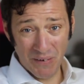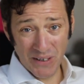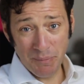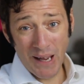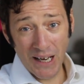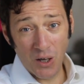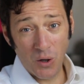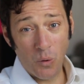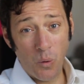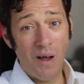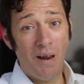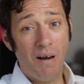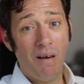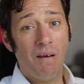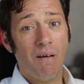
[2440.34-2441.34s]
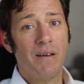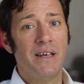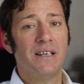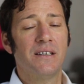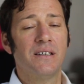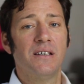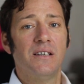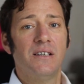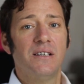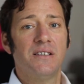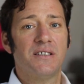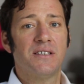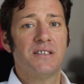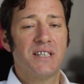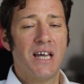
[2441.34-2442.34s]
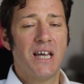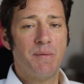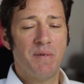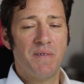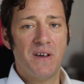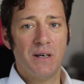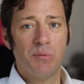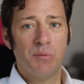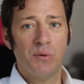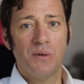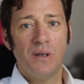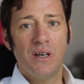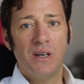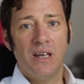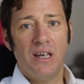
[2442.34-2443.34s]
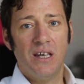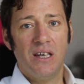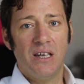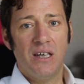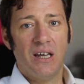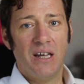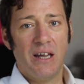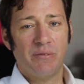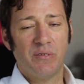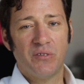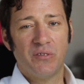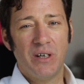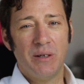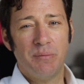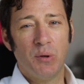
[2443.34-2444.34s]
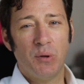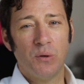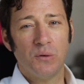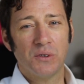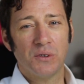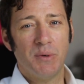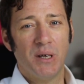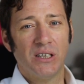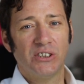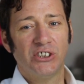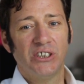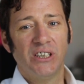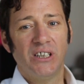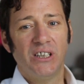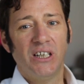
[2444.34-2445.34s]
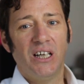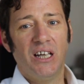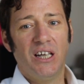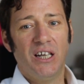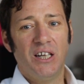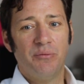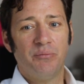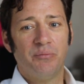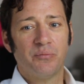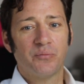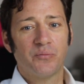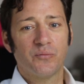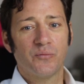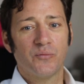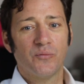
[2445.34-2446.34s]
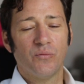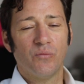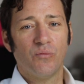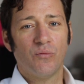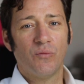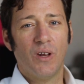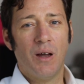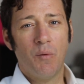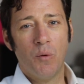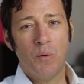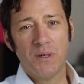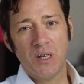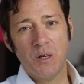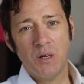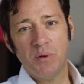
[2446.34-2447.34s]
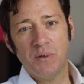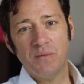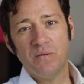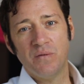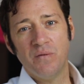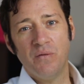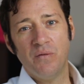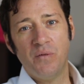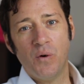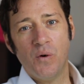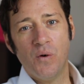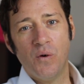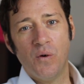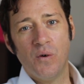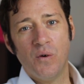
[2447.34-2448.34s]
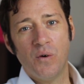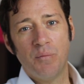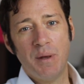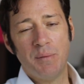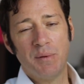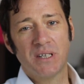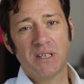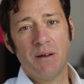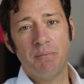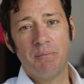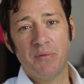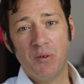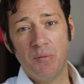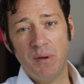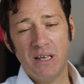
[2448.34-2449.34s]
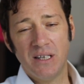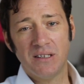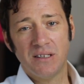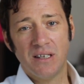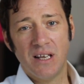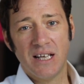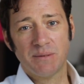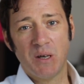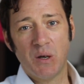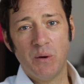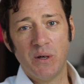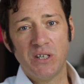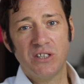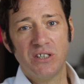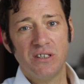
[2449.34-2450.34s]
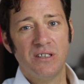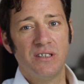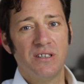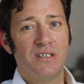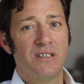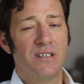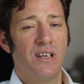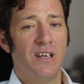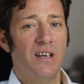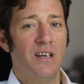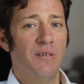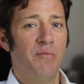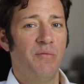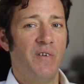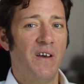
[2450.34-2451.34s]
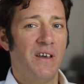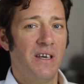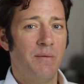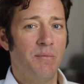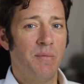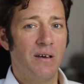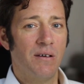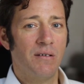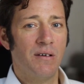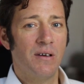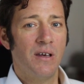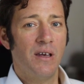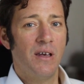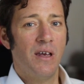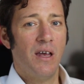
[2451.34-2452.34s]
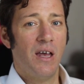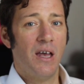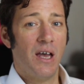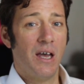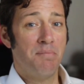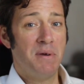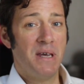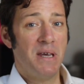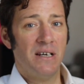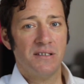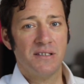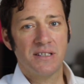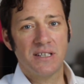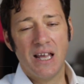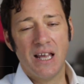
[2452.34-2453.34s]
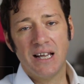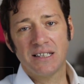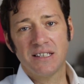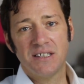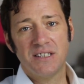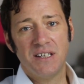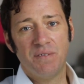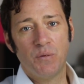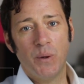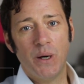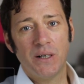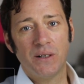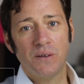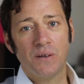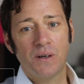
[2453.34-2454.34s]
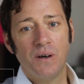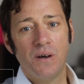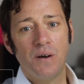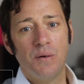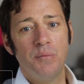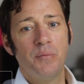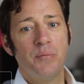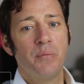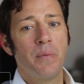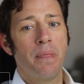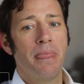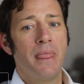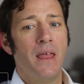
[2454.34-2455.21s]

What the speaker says: I've had to pack quite a lot in to the time available. I haven't really paused much. I'm always open for people to come to me and ask me questions via email. I'm beelers@siftware.com.